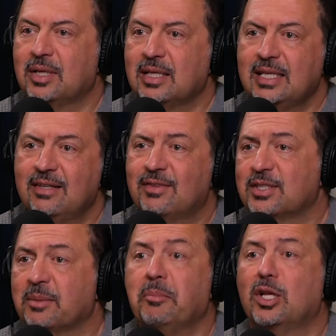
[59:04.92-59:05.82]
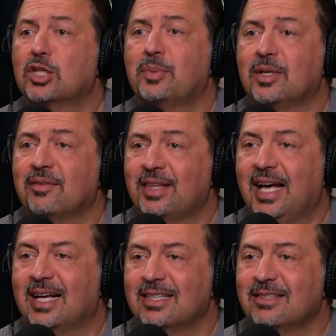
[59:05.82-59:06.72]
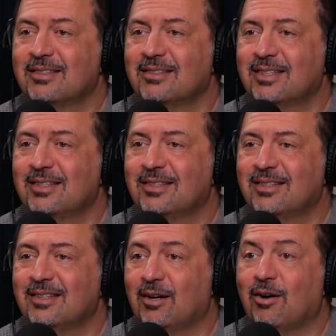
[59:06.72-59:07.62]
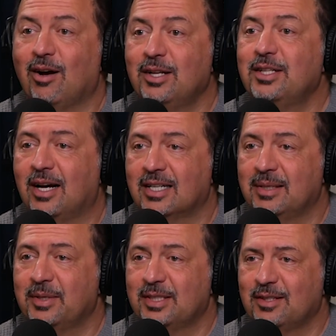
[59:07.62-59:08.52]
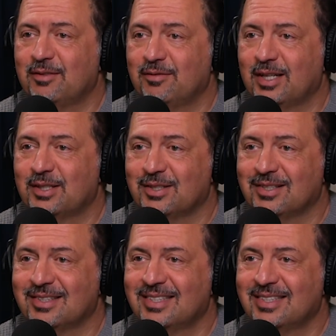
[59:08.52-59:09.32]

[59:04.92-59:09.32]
believe there's a multiple of that are undocumented infections.